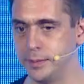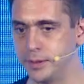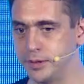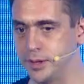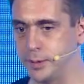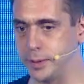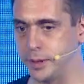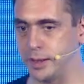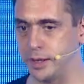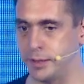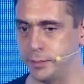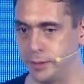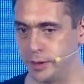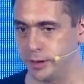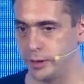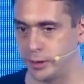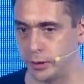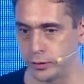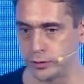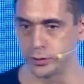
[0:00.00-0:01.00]
typically
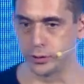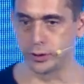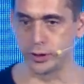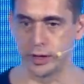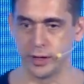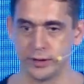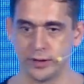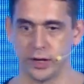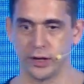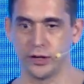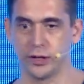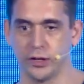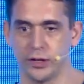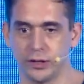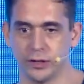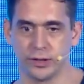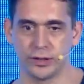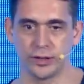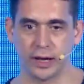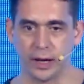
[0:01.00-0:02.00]
within those
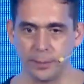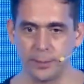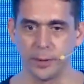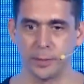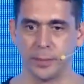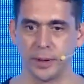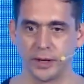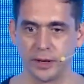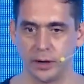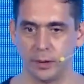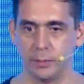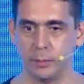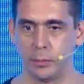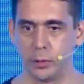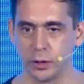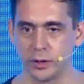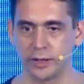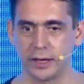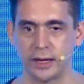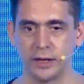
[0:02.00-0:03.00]
organizations, to help them become
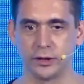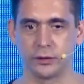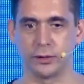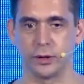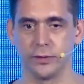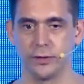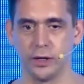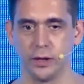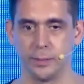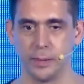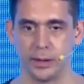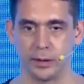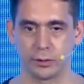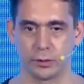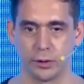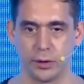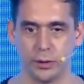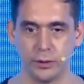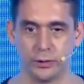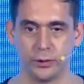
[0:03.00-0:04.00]
more data-driven about
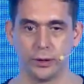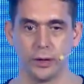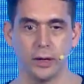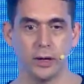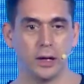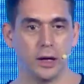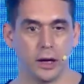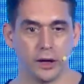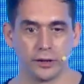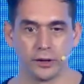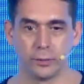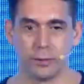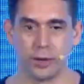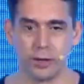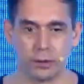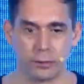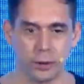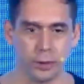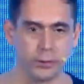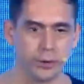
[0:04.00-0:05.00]
growth and to
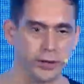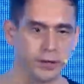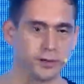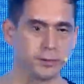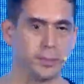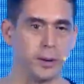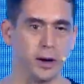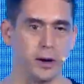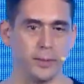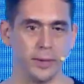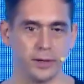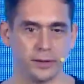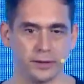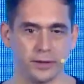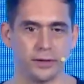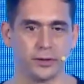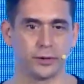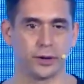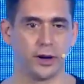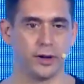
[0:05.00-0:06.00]
run growth experiments
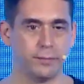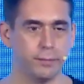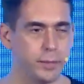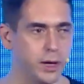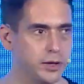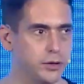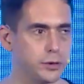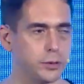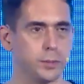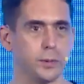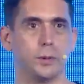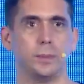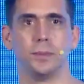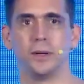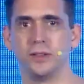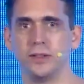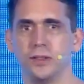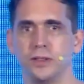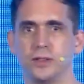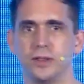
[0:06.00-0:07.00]
that drive measurable
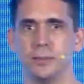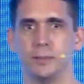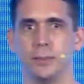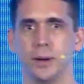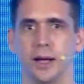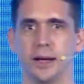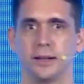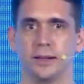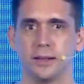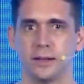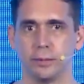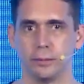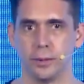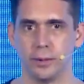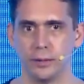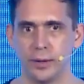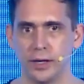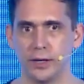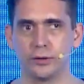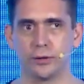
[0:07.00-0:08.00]
business impact. We
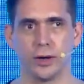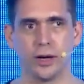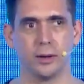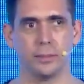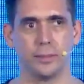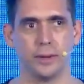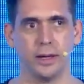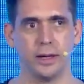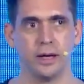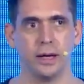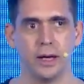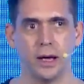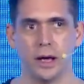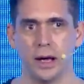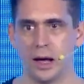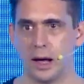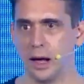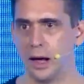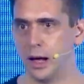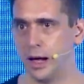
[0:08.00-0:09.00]
really try to be
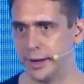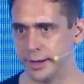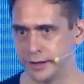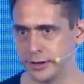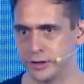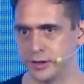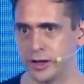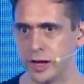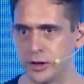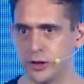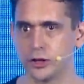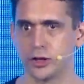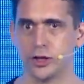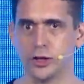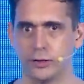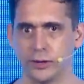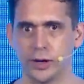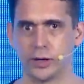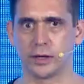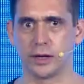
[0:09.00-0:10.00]
an extension
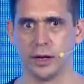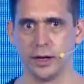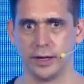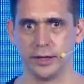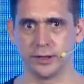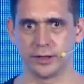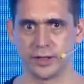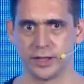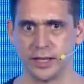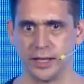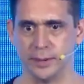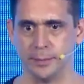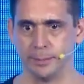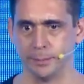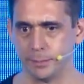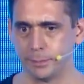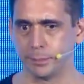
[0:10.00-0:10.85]
of our client's team.